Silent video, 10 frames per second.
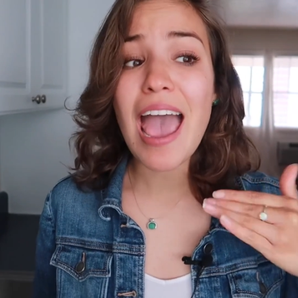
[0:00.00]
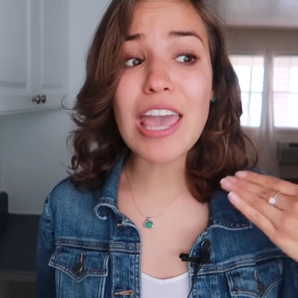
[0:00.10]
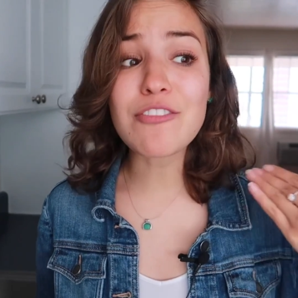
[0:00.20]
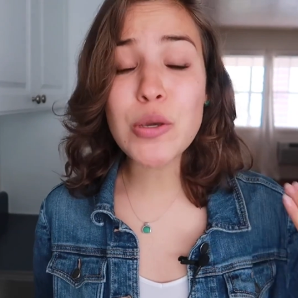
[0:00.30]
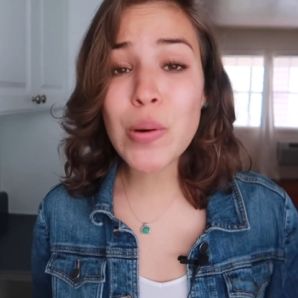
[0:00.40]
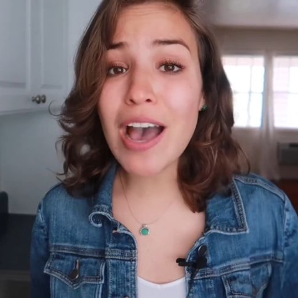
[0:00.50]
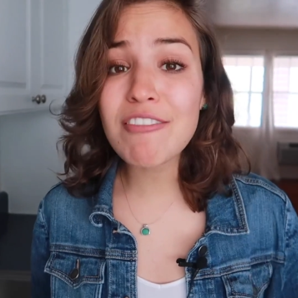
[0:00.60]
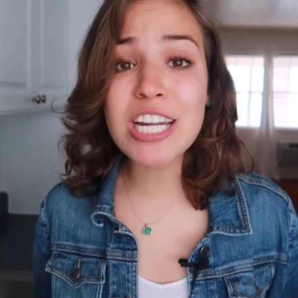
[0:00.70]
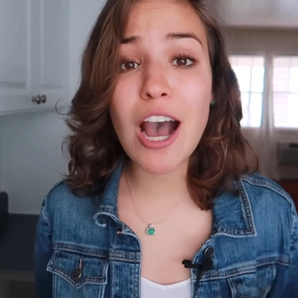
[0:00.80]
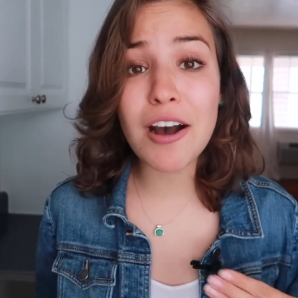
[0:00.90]
If you have
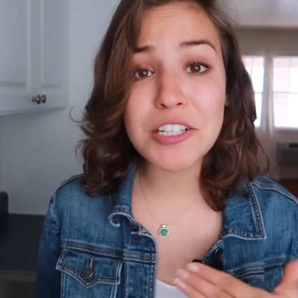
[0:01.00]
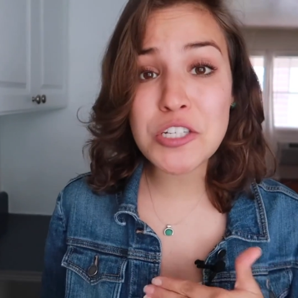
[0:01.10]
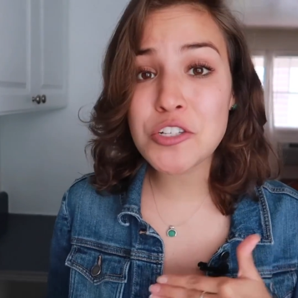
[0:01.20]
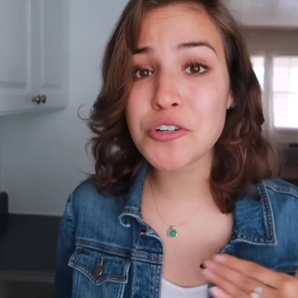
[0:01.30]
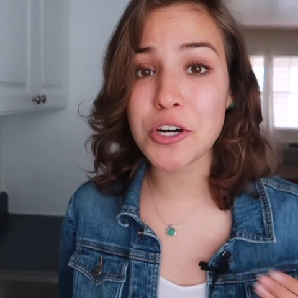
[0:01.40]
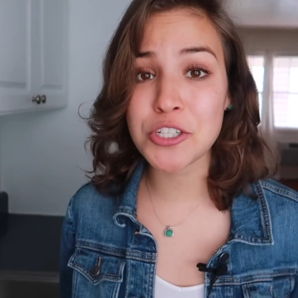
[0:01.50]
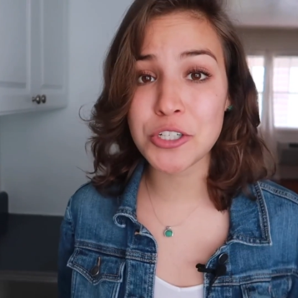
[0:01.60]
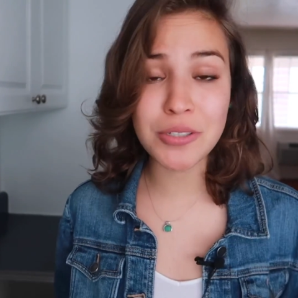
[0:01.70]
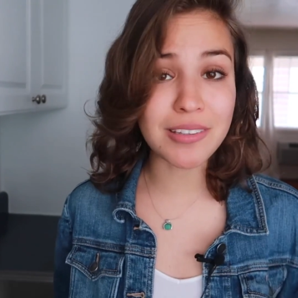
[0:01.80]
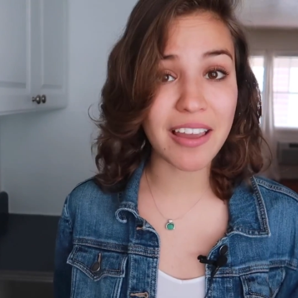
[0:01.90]
an
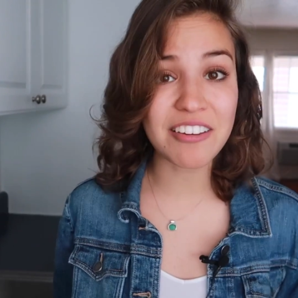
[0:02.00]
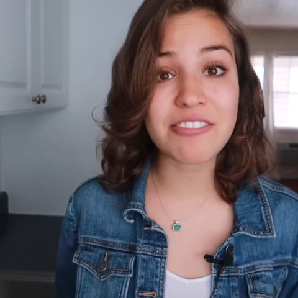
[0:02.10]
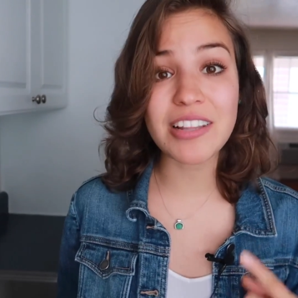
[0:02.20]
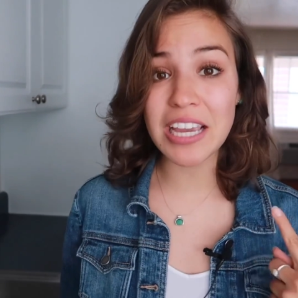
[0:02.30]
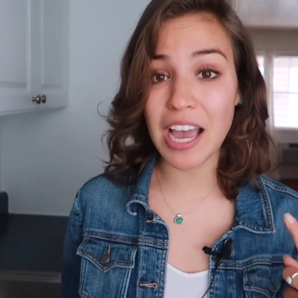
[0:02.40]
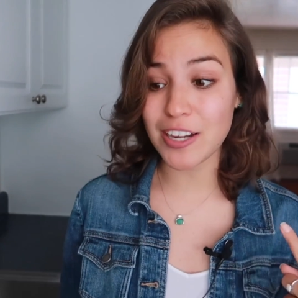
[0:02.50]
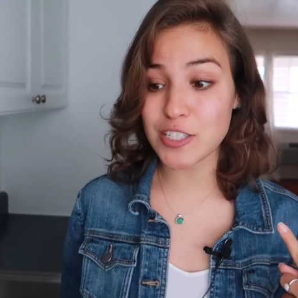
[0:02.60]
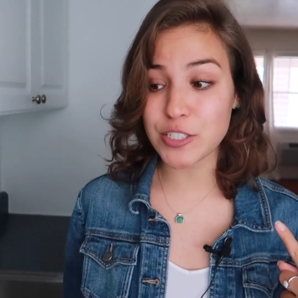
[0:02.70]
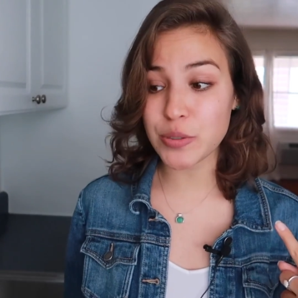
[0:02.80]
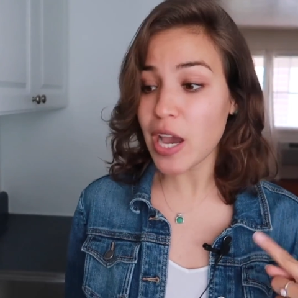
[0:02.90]
unstructured life like I
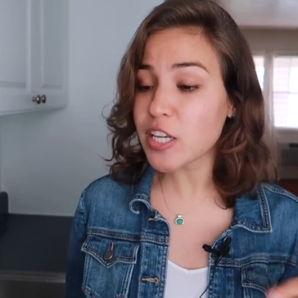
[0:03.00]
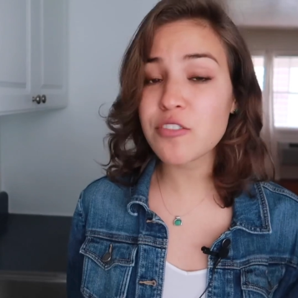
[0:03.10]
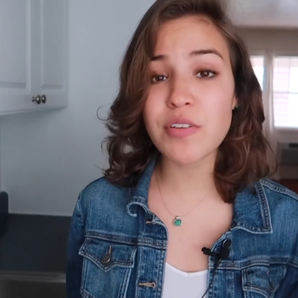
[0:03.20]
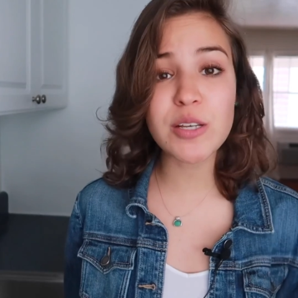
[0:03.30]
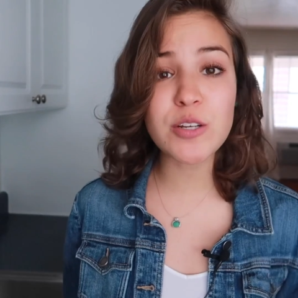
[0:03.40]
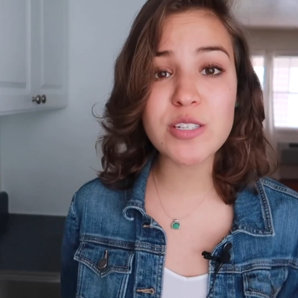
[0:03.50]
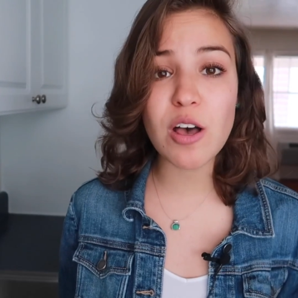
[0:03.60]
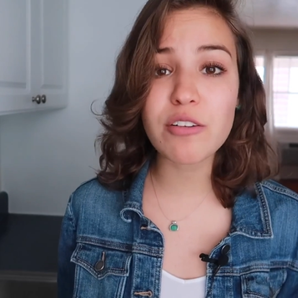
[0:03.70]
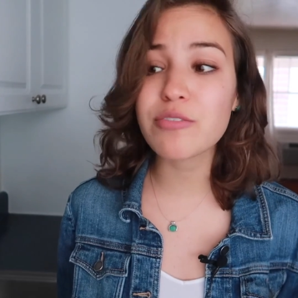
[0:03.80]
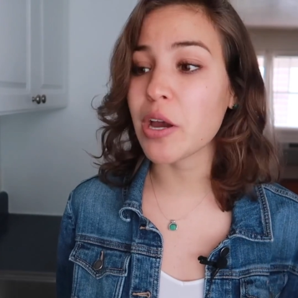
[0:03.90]
do, and you find
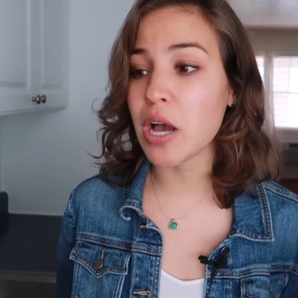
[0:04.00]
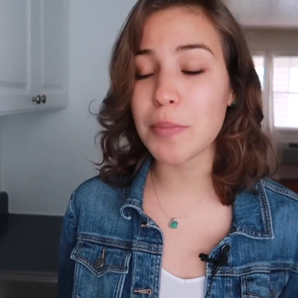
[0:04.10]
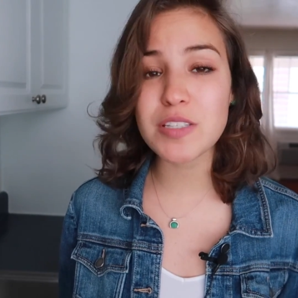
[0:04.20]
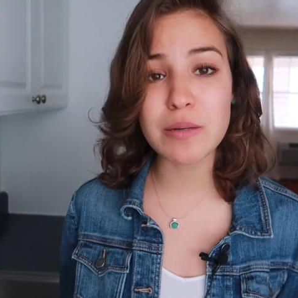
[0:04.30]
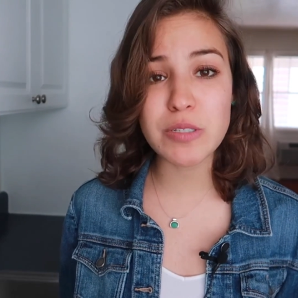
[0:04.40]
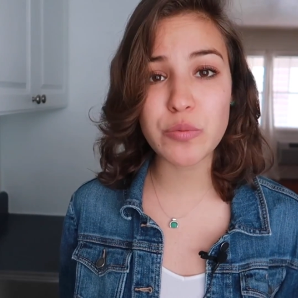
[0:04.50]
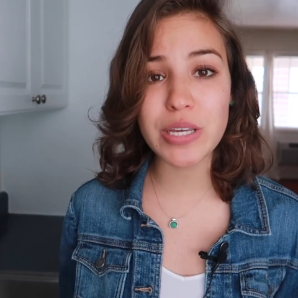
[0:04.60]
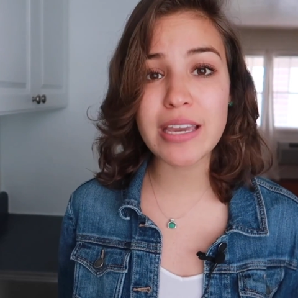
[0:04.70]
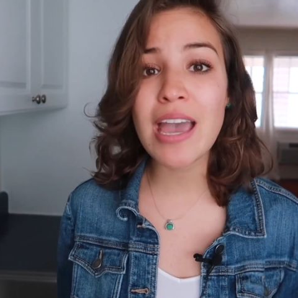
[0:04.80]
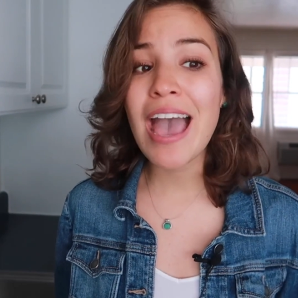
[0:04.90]
yourself a couple times a
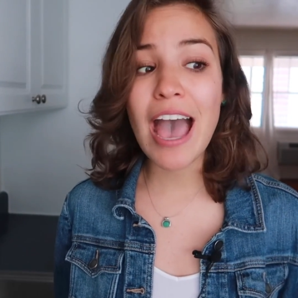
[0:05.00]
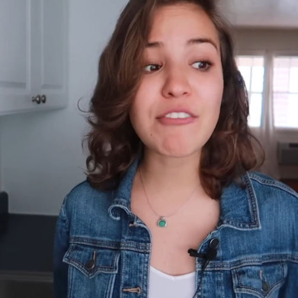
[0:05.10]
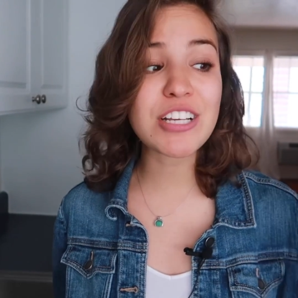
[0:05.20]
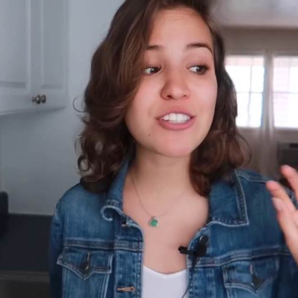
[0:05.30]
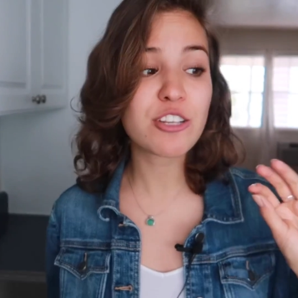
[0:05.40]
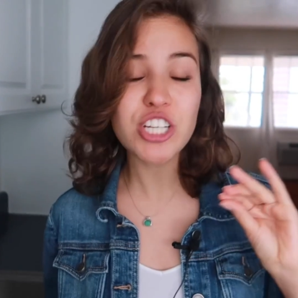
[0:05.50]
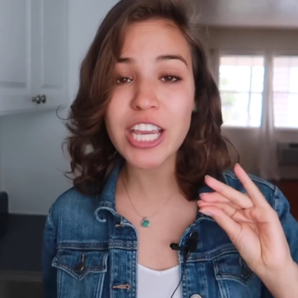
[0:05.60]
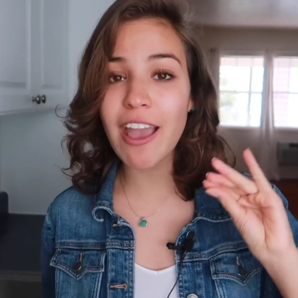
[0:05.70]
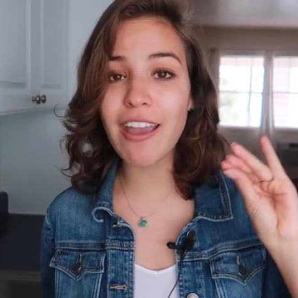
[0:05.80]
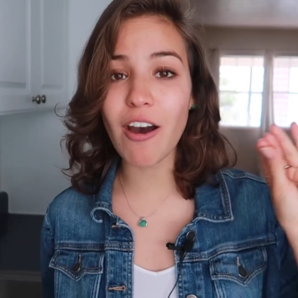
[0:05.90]
week having such a
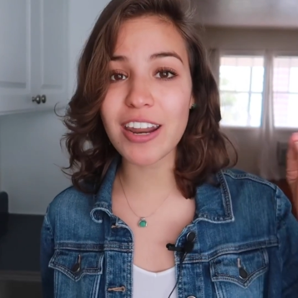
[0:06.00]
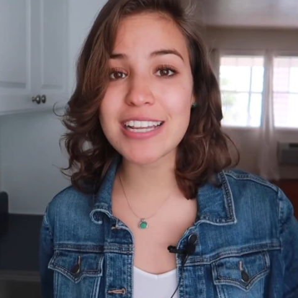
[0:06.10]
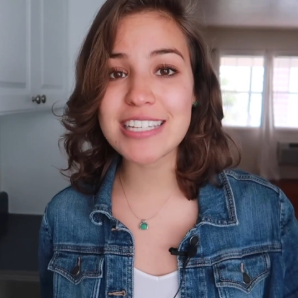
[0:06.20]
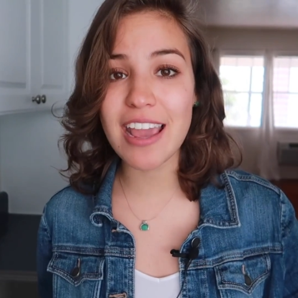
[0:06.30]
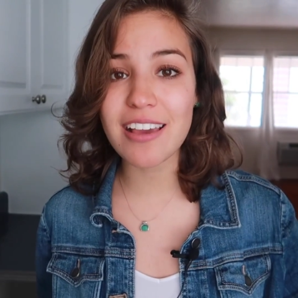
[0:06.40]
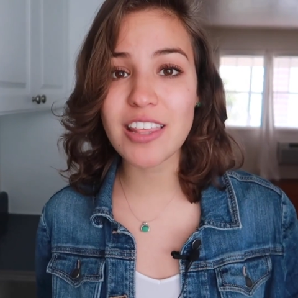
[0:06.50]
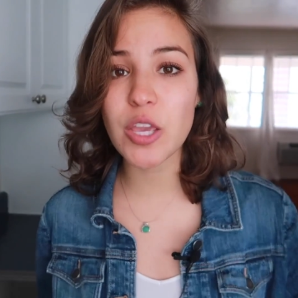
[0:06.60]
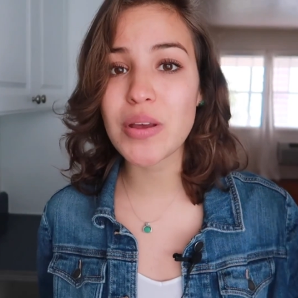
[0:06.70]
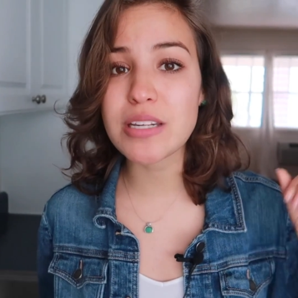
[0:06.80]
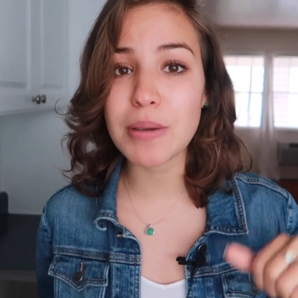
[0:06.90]
chaotic day that
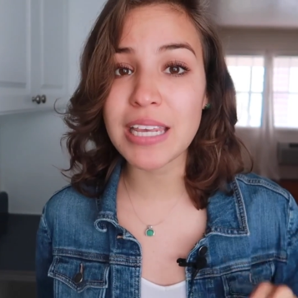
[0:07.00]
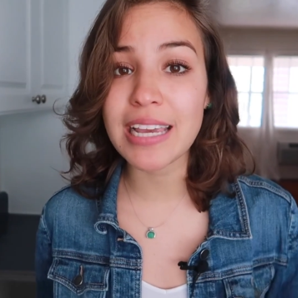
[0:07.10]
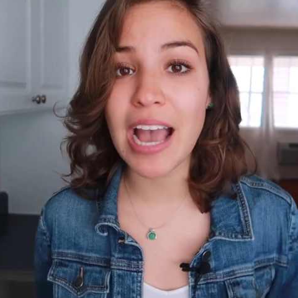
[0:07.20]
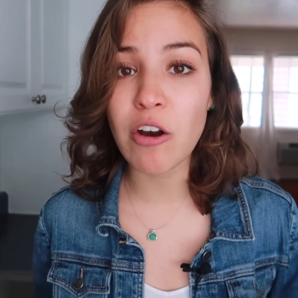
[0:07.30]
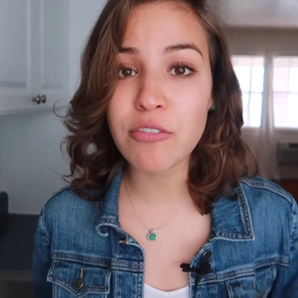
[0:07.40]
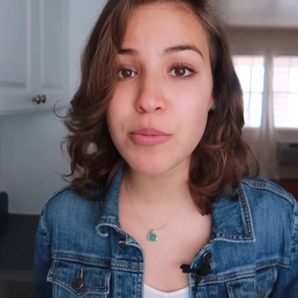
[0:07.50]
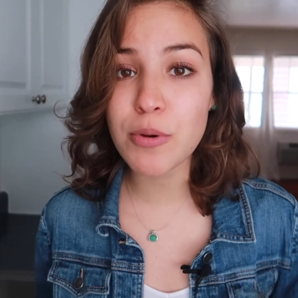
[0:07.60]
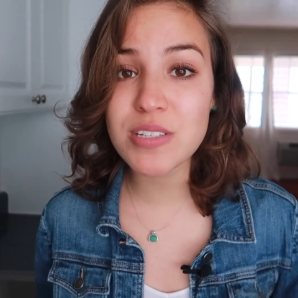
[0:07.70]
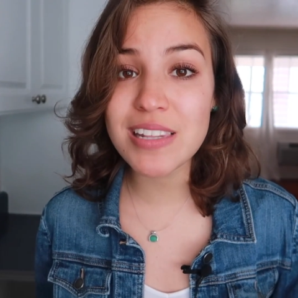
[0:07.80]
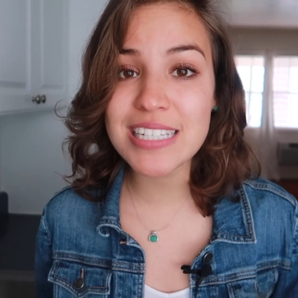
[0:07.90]
you end up eating out for
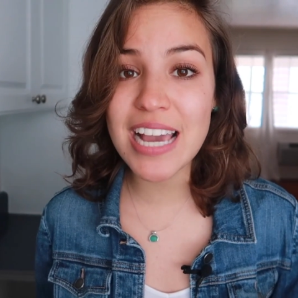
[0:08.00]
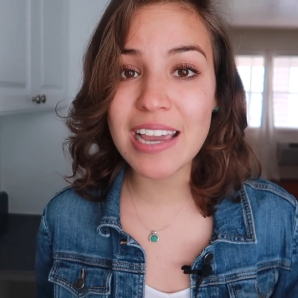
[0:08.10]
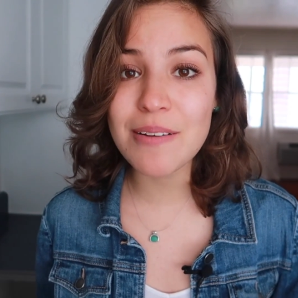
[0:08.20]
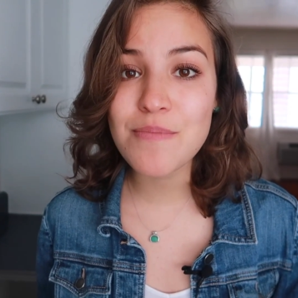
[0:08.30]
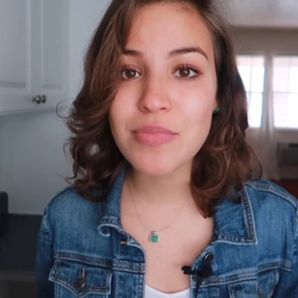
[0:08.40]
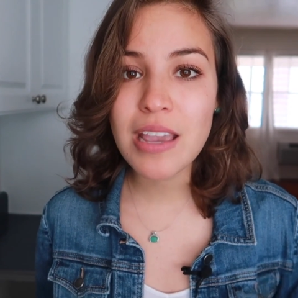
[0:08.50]
most of the day,